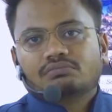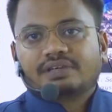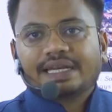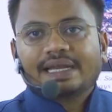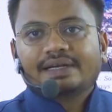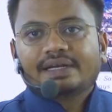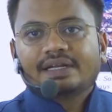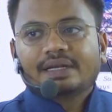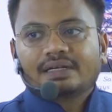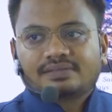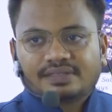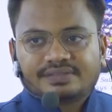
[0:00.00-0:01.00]
created in
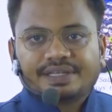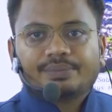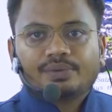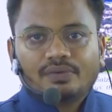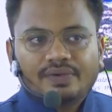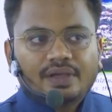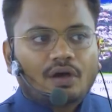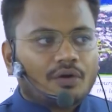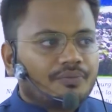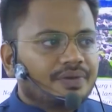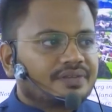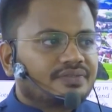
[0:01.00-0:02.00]
a sustainable way,
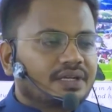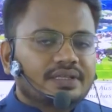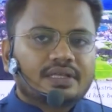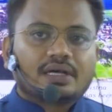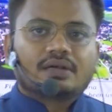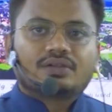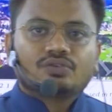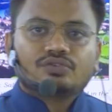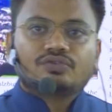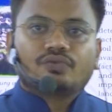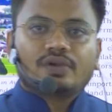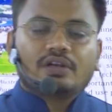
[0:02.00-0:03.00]
obviously the
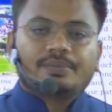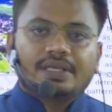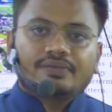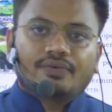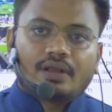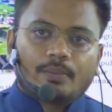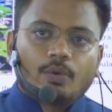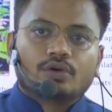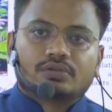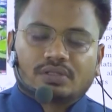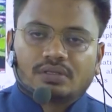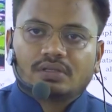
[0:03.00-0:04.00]
use will be for
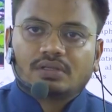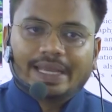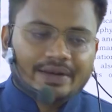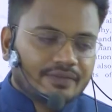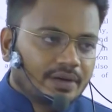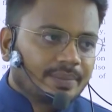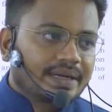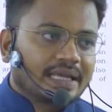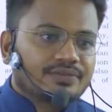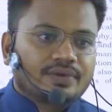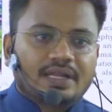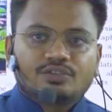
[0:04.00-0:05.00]
both environment
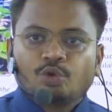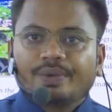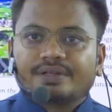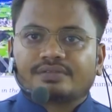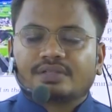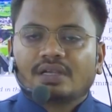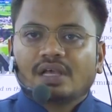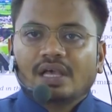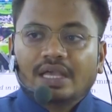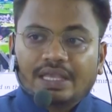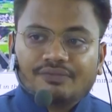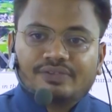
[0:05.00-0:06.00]
as well as humans.
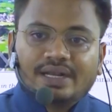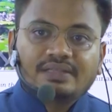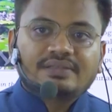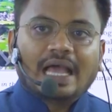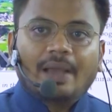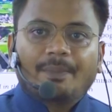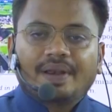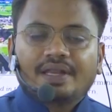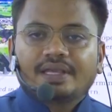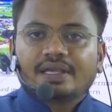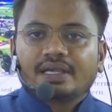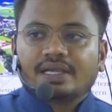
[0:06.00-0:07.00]
If that is
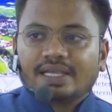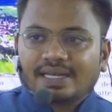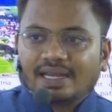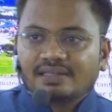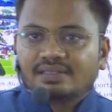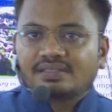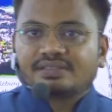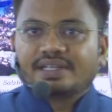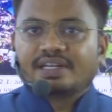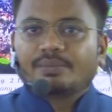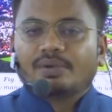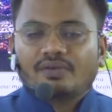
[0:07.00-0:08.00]
happening in
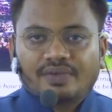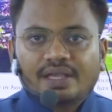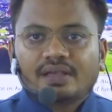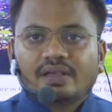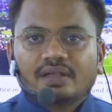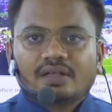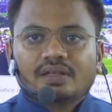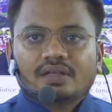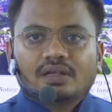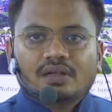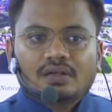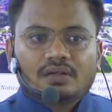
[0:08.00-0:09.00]
unsustainable way,
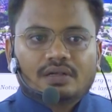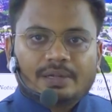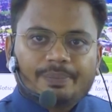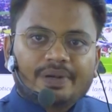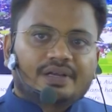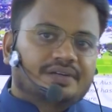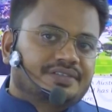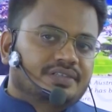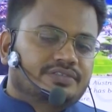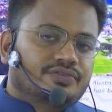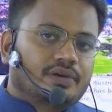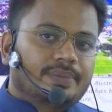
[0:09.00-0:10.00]

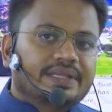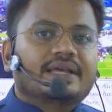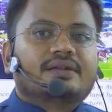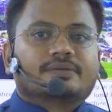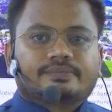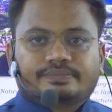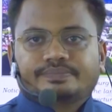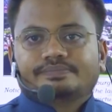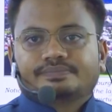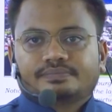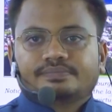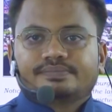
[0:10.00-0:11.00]
repercussions will be there.
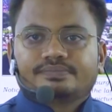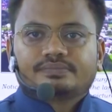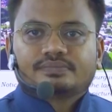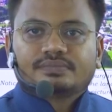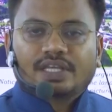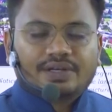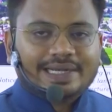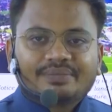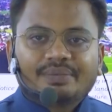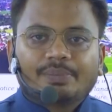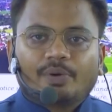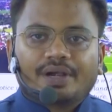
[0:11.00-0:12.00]
Are you
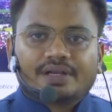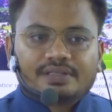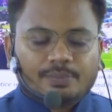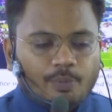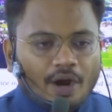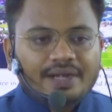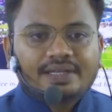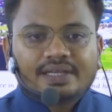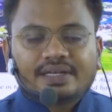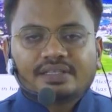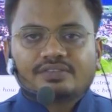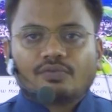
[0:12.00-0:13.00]
my point? The point here
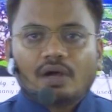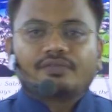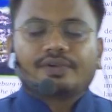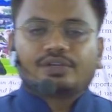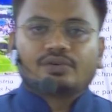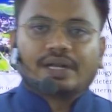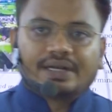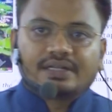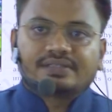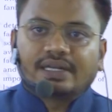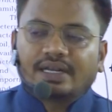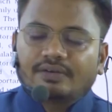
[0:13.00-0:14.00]
is what we should
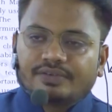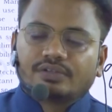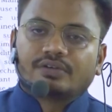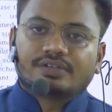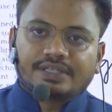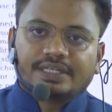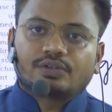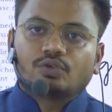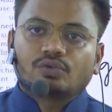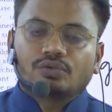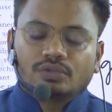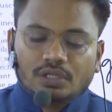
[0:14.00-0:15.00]
understand. We should stick
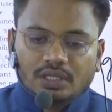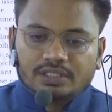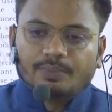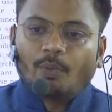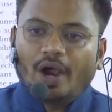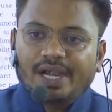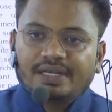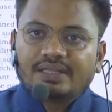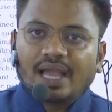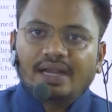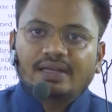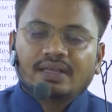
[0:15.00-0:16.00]
to the point
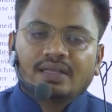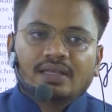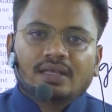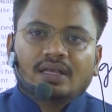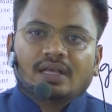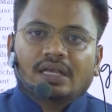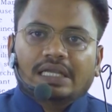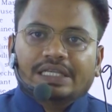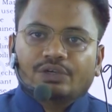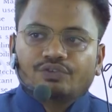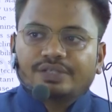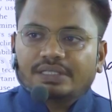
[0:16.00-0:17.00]
that
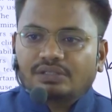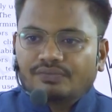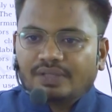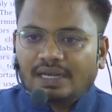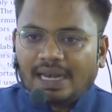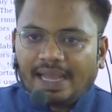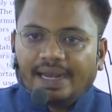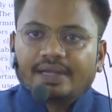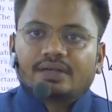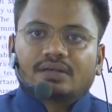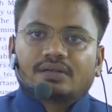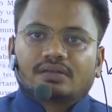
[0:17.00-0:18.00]
usage of the
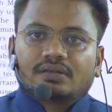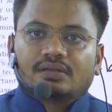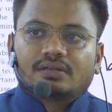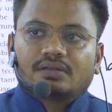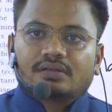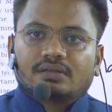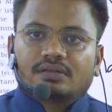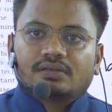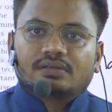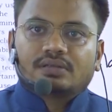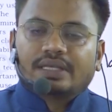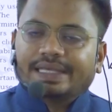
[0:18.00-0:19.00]
land
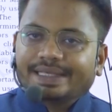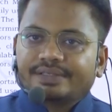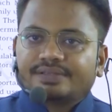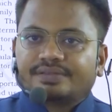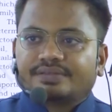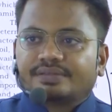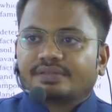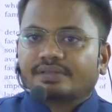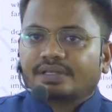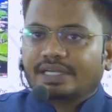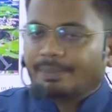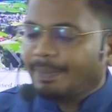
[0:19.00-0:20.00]
is
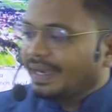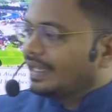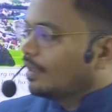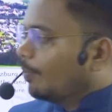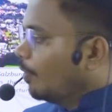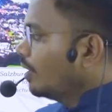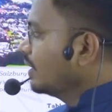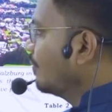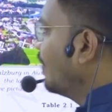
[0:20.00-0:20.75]
depending upon the